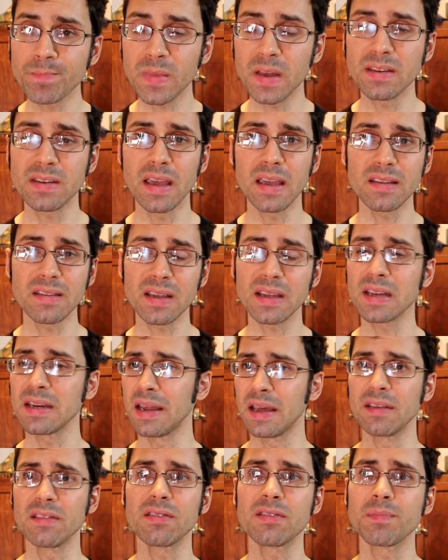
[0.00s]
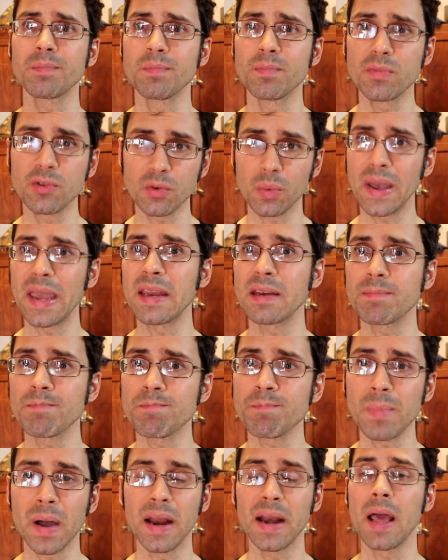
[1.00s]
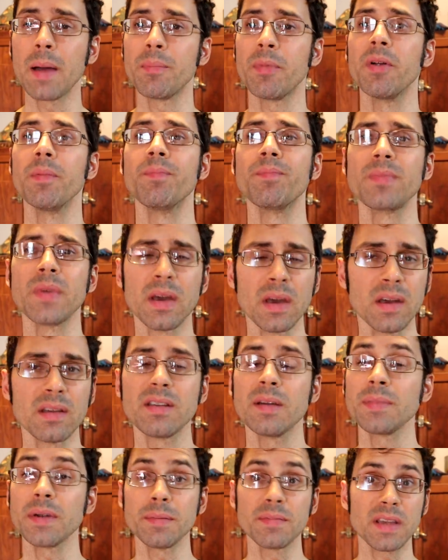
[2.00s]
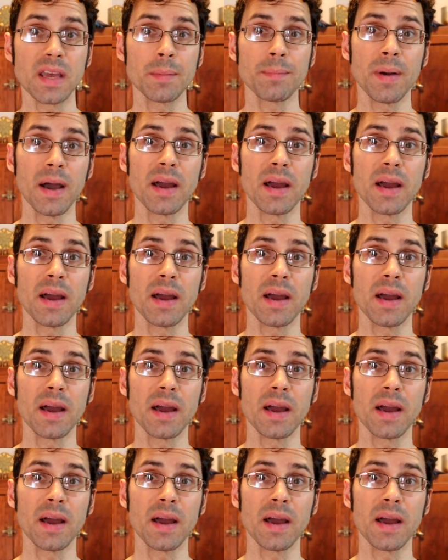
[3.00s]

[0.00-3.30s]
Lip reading: It tastes like a nice, sweet pineapple. Sometimes you get a